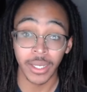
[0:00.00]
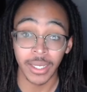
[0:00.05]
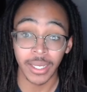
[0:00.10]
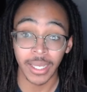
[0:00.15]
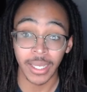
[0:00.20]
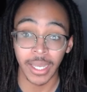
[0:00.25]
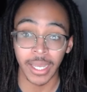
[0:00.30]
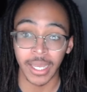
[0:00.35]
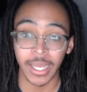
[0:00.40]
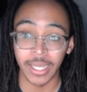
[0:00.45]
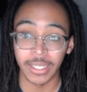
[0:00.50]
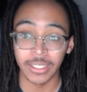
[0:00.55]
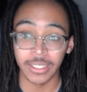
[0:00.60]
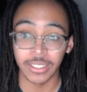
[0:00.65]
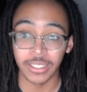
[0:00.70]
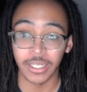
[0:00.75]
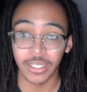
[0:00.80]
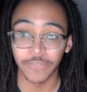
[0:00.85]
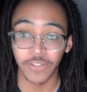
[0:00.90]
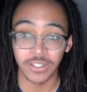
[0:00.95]
and
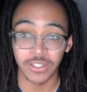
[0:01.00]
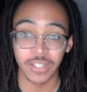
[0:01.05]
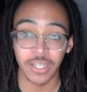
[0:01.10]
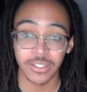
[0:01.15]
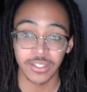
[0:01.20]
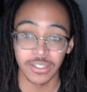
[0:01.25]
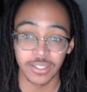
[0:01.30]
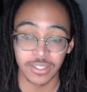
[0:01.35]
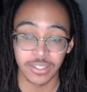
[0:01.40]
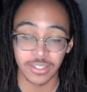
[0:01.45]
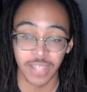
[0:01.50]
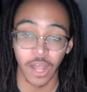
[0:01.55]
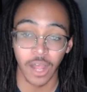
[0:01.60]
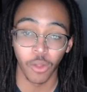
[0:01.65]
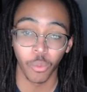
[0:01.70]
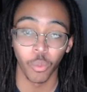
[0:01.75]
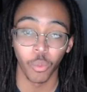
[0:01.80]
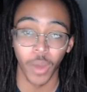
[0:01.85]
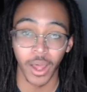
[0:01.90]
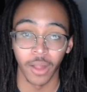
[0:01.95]
if it doesn't sell
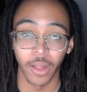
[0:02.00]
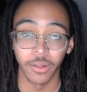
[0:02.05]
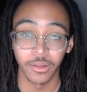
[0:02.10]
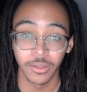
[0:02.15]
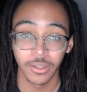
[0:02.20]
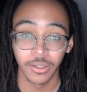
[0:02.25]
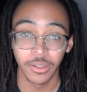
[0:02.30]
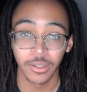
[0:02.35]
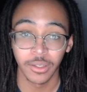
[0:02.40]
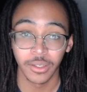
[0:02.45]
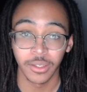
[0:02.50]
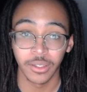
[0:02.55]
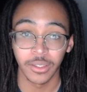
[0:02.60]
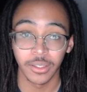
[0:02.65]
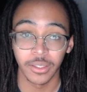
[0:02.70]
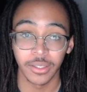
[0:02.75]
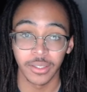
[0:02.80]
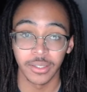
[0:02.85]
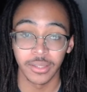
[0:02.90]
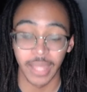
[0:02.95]
well,
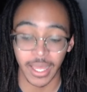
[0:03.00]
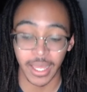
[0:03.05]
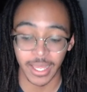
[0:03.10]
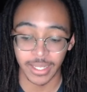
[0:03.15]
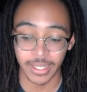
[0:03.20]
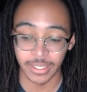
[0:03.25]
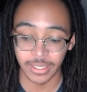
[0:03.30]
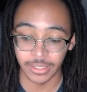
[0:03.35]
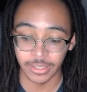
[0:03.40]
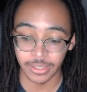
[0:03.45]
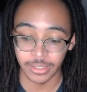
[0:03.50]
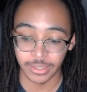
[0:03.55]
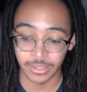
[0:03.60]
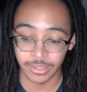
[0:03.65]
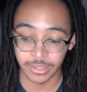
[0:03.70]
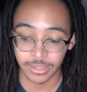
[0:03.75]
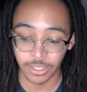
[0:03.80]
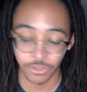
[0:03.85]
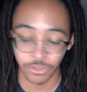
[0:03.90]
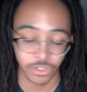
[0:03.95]
then
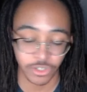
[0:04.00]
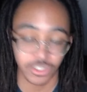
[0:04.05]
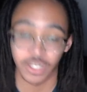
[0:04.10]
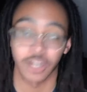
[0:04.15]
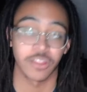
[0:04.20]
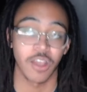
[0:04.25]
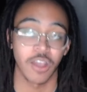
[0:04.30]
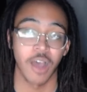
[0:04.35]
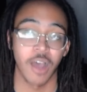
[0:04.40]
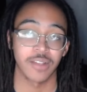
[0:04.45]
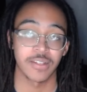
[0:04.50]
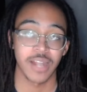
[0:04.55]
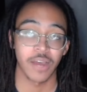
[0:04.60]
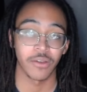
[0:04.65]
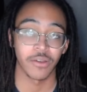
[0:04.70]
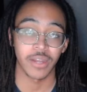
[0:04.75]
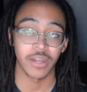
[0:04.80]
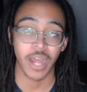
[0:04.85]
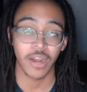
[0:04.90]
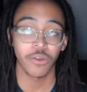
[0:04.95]
they're just gonna toss it out.
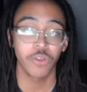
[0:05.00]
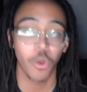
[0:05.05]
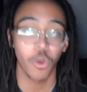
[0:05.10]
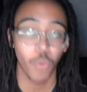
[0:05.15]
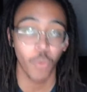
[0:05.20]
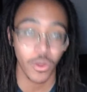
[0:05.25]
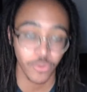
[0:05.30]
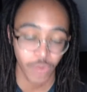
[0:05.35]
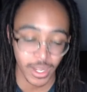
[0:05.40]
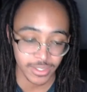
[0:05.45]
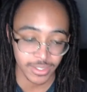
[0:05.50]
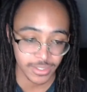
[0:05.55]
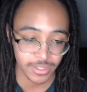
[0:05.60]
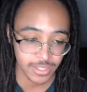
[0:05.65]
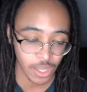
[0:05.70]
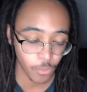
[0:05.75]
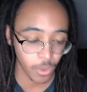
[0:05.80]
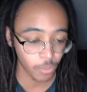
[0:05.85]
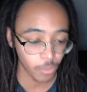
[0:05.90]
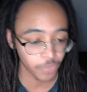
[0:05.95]
And I don't know whether it has to
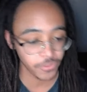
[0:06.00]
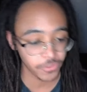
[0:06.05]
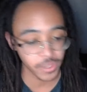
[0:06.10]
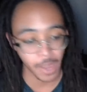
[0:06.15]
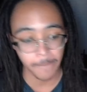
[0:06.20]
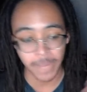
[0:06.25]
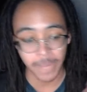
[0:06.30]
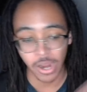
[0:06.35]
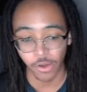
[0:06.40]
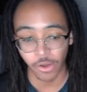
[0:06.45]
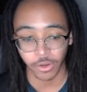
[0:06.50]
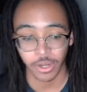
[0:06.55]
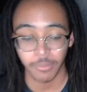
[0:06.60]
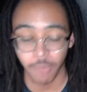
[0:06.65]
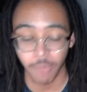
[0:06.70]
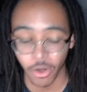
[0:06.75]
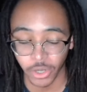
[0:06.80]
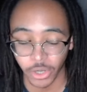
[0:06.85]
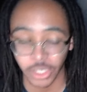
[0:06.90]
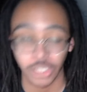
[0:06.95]
sell well with the American
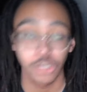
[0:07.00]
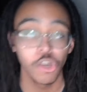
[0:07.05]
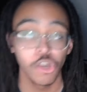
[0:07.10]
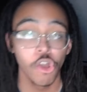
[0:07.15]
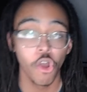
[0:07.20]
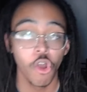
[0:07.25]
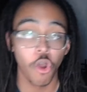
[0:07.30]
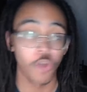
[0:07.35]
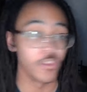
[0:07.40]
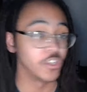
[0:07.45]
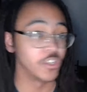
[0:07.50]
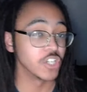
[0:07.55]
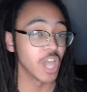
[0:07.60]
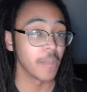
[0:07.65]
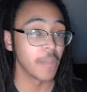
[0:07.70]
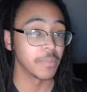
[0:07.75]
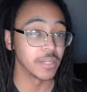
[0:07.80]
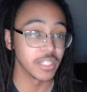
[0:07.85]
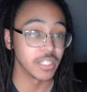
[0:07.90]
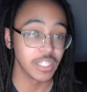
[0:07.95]
market or the
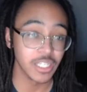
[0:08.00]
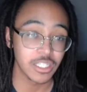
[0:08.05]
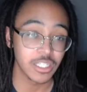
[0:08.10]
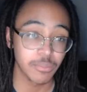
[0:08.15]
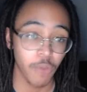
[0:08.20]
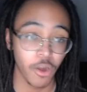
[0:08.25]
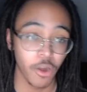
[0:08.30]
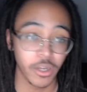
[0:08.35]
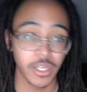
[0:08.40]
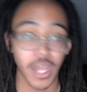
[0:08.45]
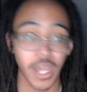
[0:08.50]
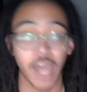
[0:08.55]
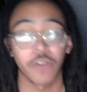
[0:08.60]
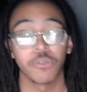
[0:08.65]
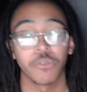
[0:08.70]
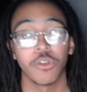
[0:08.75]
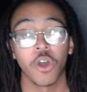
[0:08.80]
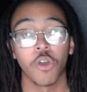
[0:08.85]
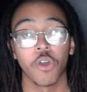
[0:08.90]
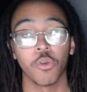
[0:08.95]
Japanese market. I
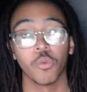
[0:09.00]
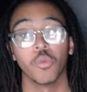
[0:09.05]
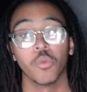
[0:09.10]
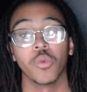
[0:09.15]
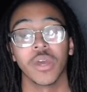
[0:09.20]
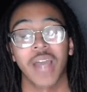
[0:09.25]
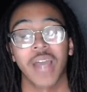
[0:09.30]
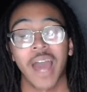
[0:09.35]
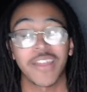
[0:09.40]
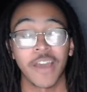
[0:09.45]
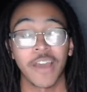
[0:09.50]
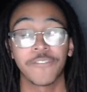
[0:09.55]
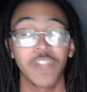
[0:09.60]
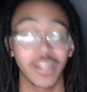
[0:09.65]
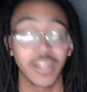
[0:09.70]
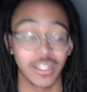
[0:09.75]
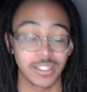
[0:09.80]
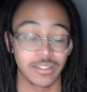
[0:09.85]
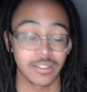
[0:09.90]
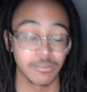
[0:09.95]
don't know. I feel
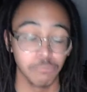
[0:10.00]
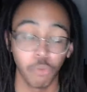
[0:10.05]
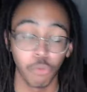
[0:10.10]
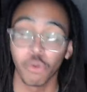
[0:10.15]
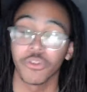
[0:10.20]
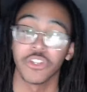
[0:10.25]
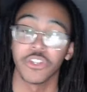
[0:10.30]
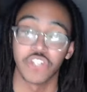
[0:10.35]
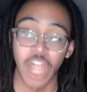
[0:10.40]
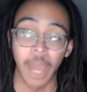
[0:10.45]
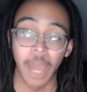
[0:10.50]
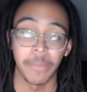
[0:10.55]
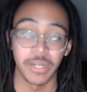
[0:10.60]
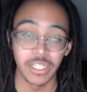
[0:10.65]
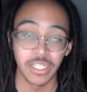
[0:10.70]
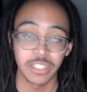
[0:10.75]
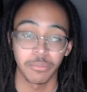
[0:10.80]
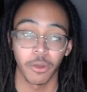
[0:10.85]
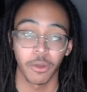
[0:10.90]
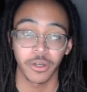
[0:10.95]
like it's more the
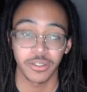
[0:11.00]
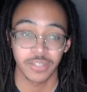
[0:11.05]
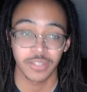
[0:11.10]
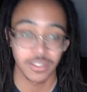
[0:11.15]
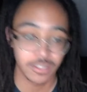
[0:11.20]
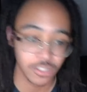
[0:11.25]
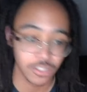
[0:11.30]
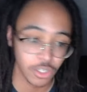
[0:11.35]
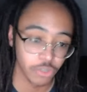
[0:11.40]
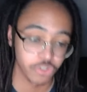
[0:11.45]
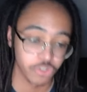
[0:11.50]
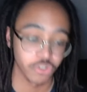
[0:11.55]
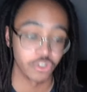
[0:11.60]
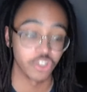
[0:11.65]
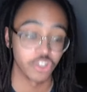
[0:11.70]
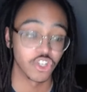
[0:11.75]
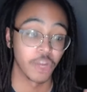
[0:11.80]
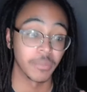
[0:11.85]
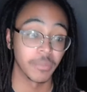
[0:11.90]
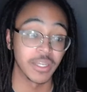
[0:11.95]
Japanese market, since, you know, Shonen
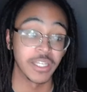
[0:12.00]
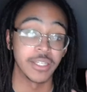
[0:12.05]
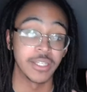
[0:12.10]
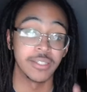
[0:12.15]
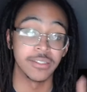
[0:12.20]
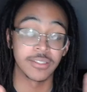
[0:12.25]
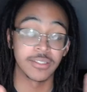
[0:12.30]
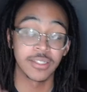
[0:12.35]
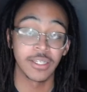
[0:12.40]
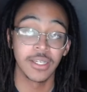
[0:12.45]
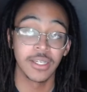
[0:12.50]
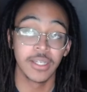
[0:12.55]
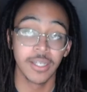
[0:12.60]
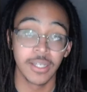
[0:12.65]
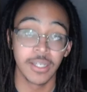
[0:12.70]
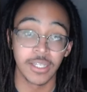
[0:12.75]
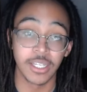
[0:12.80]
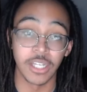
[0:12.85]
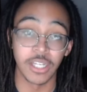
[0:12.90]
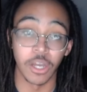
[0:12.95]
Jump is,
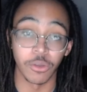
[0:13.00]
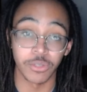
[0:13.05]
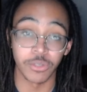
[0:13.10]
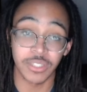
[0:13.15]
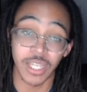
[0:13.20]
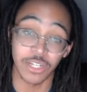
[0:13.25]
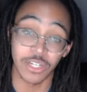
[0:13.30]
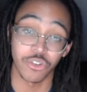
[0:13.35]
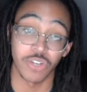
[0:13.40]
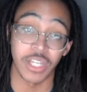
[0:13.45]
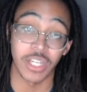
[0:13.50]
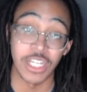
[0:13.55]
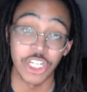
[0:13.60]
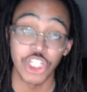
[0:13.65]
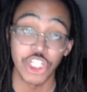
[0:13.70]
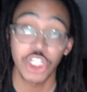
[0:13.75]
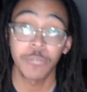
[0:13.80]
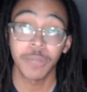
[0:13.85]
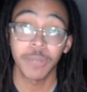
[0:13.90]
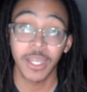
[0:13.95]
you know, centered in
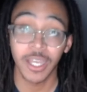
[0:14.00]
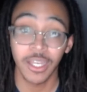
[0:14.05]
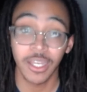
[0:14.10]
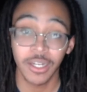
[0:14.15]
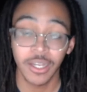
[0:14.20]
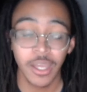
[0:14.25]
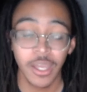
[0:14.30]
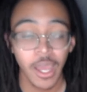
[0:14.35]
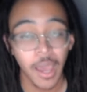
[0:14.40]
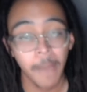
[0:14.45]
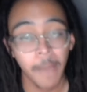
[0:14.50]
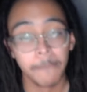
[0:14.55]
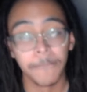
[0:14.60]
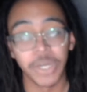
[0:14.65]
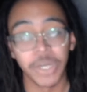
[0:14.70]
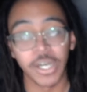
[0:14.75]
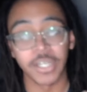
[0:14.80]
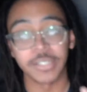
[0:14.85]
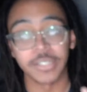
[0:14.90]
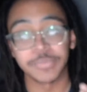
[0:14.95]
Japan.
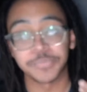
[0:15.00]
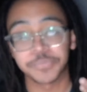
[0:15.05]
But